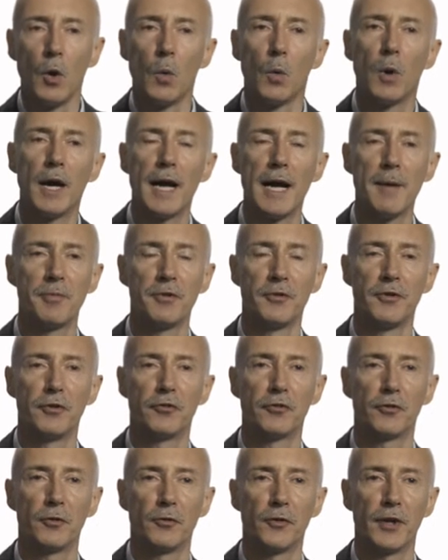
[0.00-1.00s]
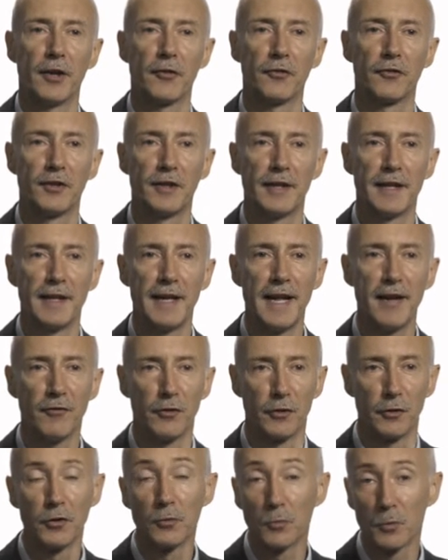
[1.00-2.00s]
What happened in
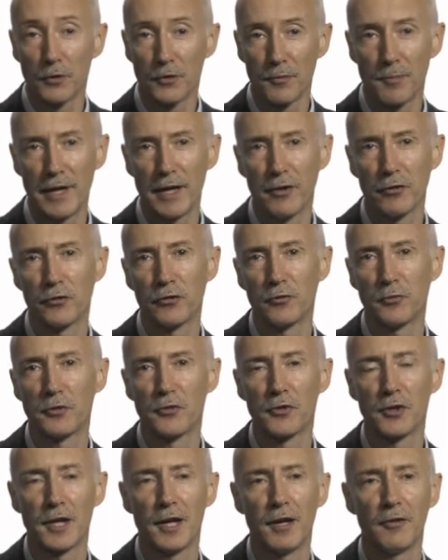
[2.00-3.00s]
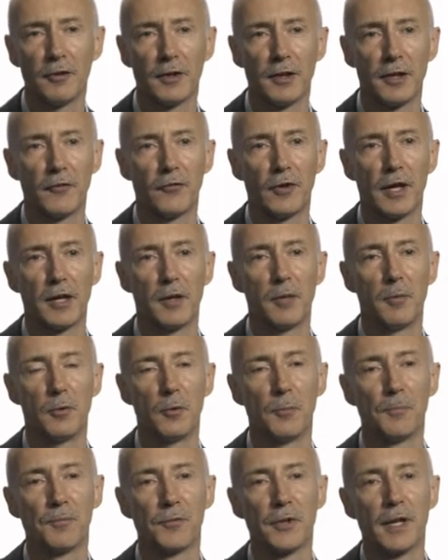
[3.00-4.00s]
2011 with the boundaries which are currently
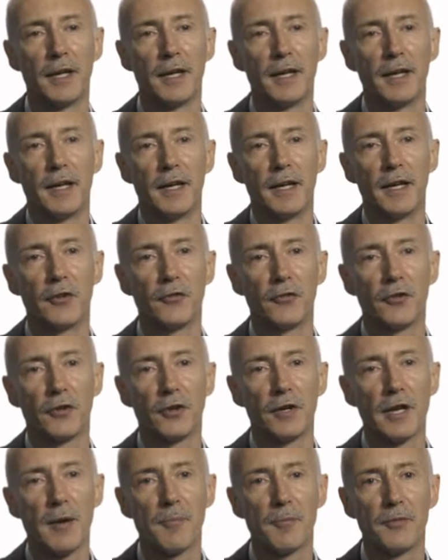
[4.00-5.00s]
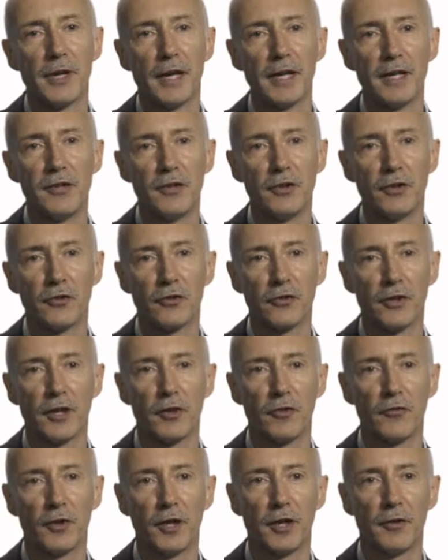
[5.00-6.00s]
available is that an updated
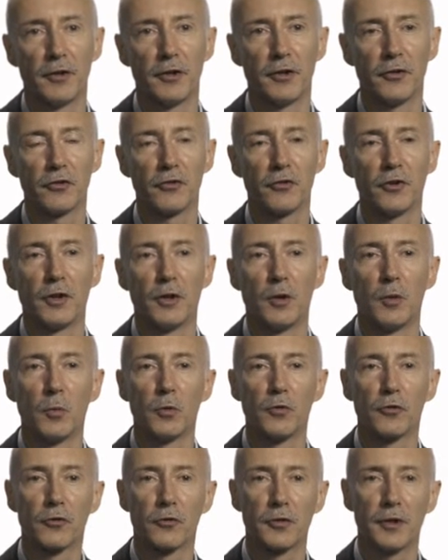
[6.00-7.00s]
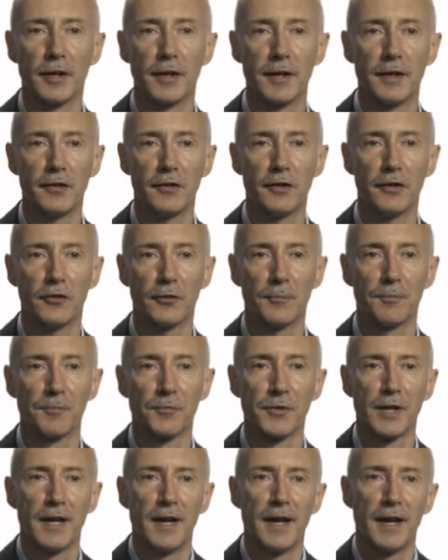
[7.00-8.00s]
set of areas was created,
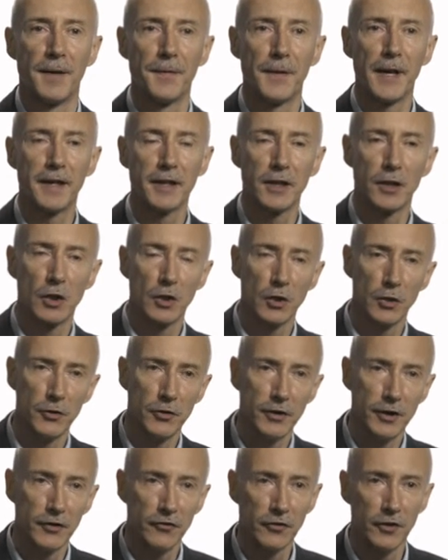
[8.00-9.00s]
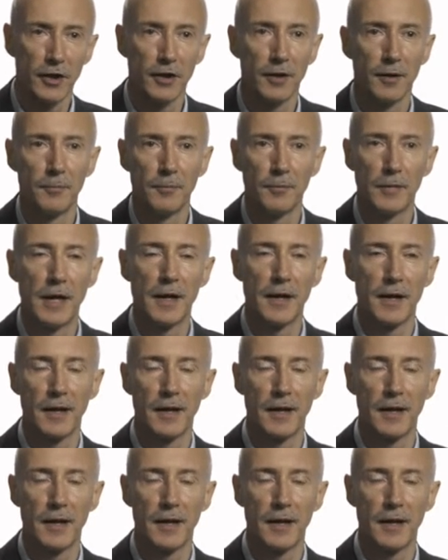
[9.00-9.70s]
and that included a